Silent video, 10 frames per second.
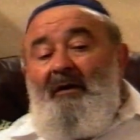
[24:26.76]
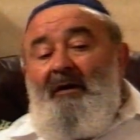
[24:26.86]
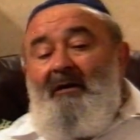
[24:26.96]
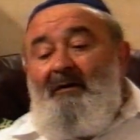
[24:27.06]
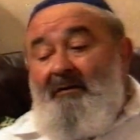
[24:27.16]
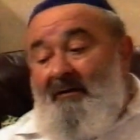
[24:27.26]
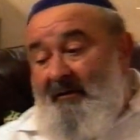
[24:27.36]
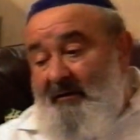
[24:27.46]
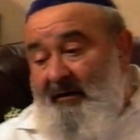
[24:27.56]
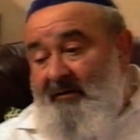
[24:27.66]
And he
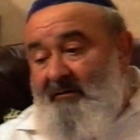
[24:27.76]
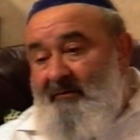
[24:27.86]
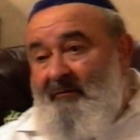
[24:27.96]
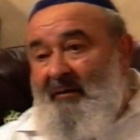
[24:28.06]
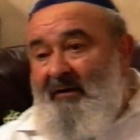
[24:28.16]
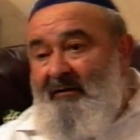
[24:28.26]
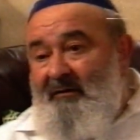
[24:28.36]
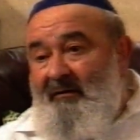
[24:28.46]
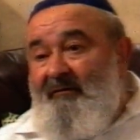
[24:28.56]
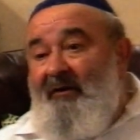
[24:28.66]
wrote
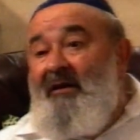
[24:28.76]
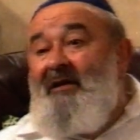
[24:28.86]
one